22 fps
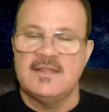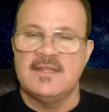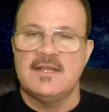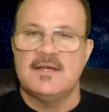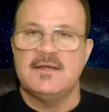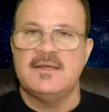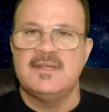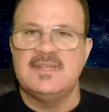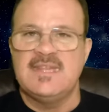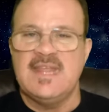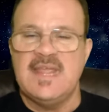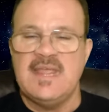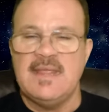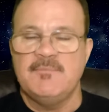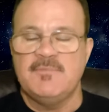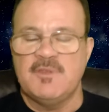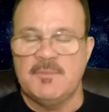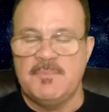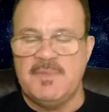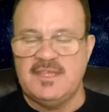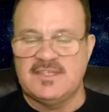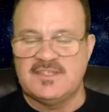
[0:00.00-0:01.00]
They're
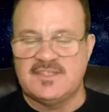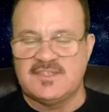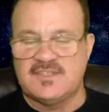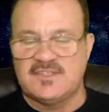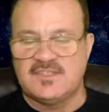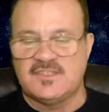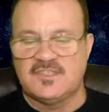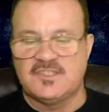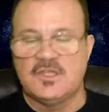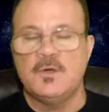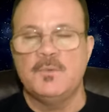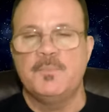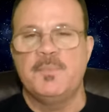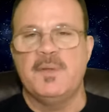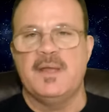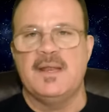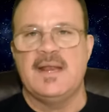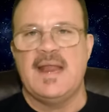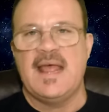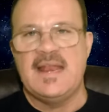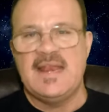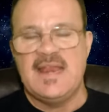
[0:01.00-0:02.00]
deemed to be
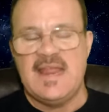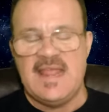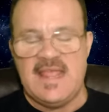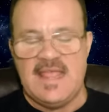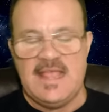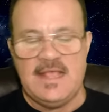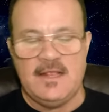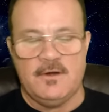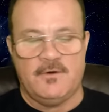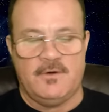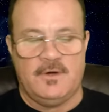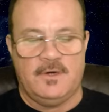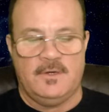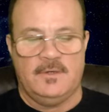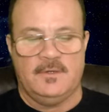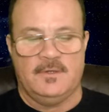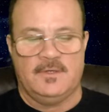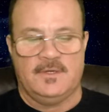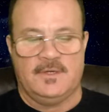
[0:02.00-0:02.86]
stupid and ignorant.